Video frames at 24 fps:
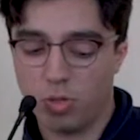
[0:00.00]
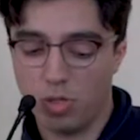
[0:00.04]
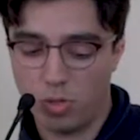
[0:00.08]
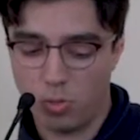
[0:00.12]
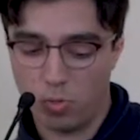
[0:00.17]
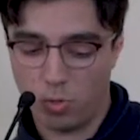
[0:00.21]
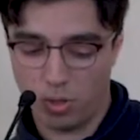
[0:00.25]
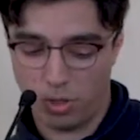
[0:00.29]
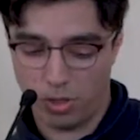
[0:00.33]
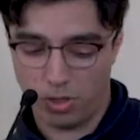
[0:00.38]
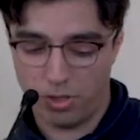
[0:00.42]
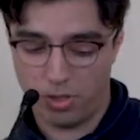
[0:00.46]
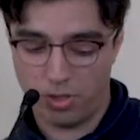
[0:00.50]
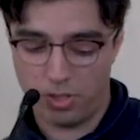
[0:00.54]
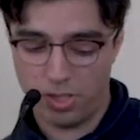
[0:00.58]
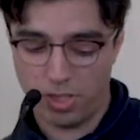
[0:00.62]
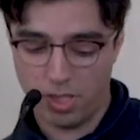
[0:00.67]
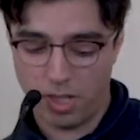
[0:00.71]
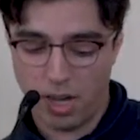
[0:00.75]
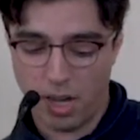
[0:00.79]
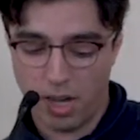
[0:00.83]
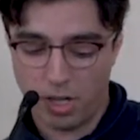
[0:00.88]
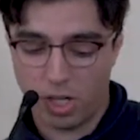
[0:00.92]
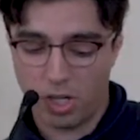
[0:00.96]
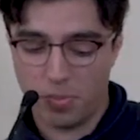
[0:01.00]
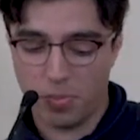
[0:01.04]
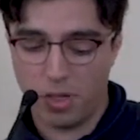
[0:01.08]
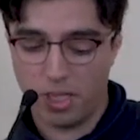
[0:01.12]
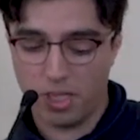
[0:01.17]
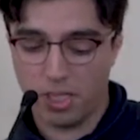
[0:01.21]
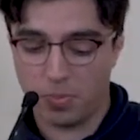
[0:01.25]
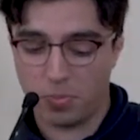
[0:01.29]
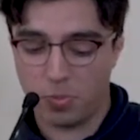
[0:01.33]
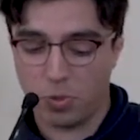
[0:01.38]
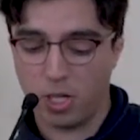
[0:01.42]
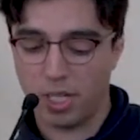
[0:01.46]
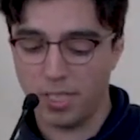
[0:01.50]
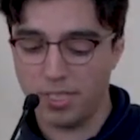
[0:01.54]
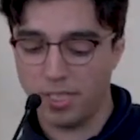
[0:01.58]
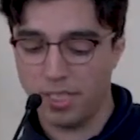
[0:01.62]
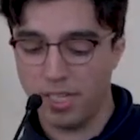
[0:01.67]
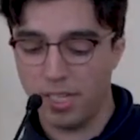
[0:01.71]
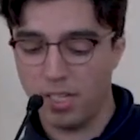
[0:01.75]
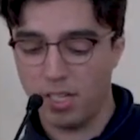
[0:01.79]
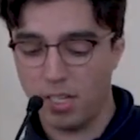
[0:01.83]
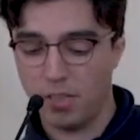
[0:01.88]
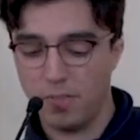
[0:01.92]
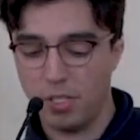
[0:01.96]
were the words uttered by the
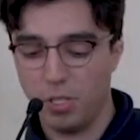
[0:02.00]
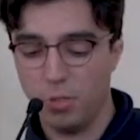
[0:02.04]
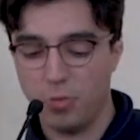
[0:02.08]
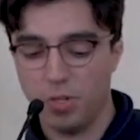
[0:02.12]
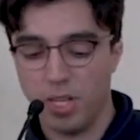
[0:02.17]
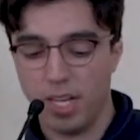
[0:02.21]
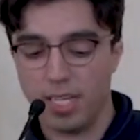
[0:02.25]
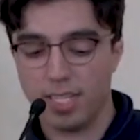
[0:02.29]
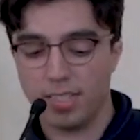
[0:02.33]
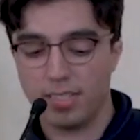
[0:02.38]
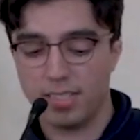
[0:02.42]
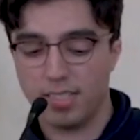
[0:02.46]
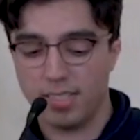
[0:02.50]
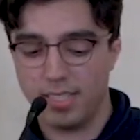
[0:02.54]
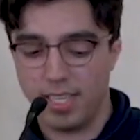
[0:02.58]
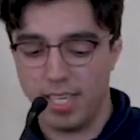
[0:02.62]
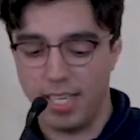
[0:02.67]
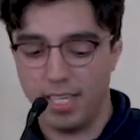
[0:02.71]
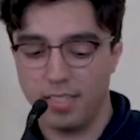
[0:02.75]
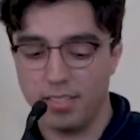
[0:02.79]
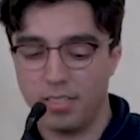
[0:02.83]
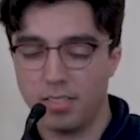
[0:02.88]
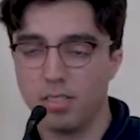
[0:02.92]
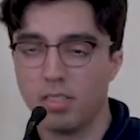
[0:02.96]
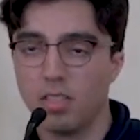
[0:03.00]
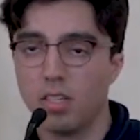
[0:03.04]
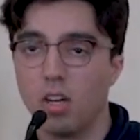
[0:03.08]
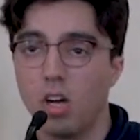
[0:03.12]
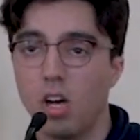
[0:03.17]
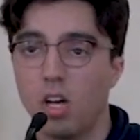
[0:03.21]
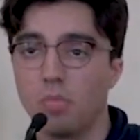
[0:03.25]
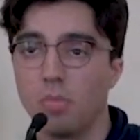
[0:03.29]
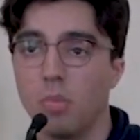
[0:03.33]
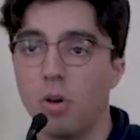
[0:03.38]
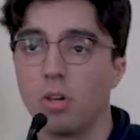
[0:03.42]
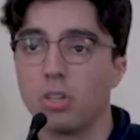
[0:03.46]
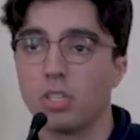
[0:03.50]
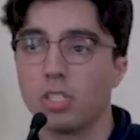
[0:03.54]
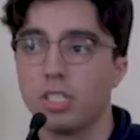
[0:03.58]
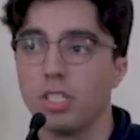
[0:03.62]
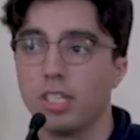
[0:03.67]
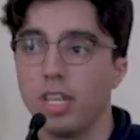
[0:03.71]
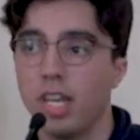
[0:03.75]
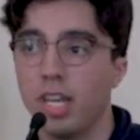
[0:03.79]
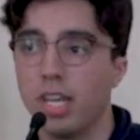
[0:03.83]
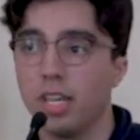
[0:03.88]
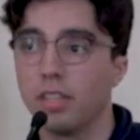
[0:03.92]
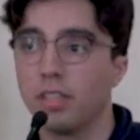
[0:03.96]
President of the United States on March
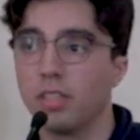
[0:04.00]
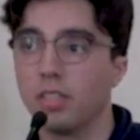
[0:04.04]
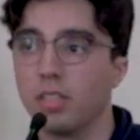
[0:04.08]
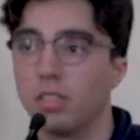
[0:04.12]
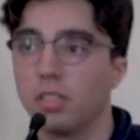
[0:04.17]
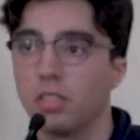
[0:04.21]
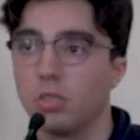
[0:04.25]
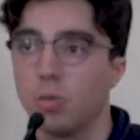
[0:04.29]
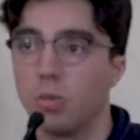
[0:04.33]
9th,